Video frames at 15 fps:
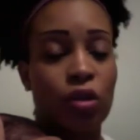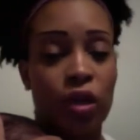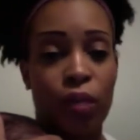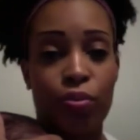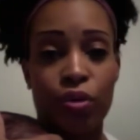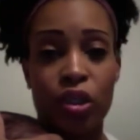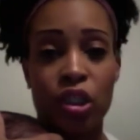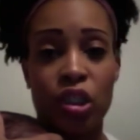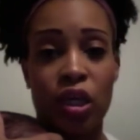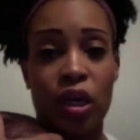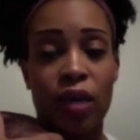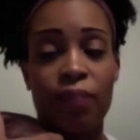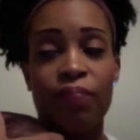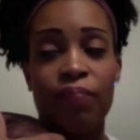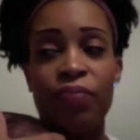appreciate.
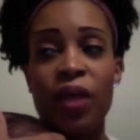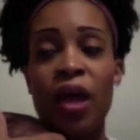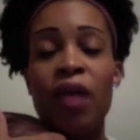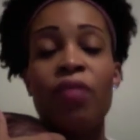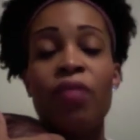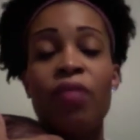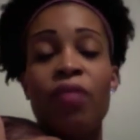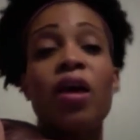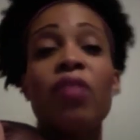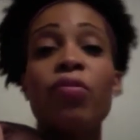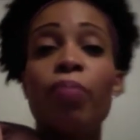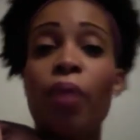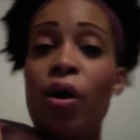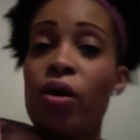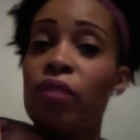The other
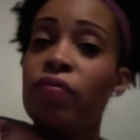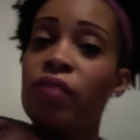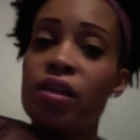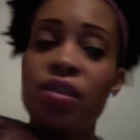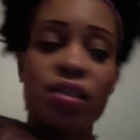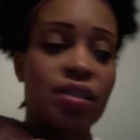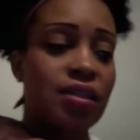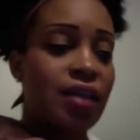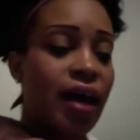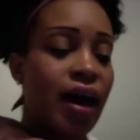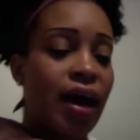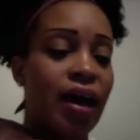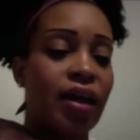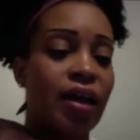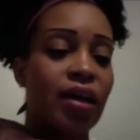part of this is
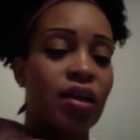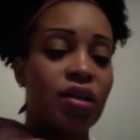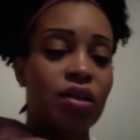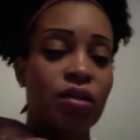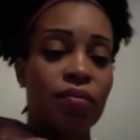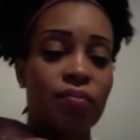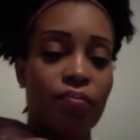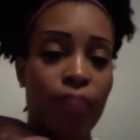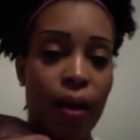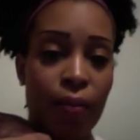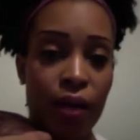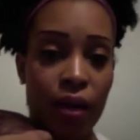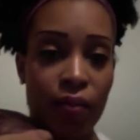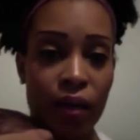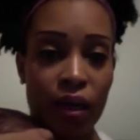that my
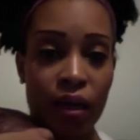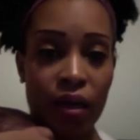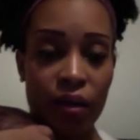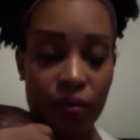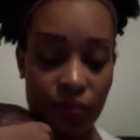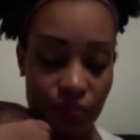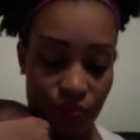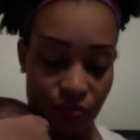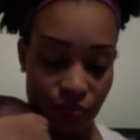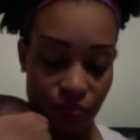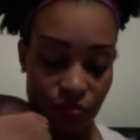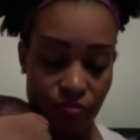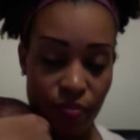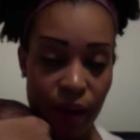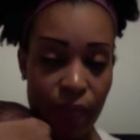baby
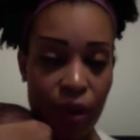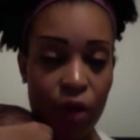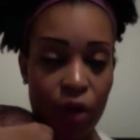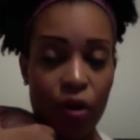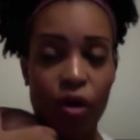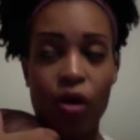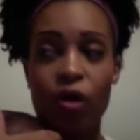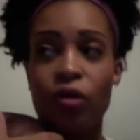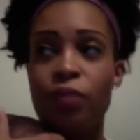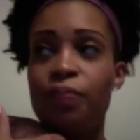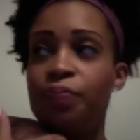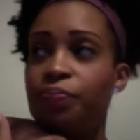girl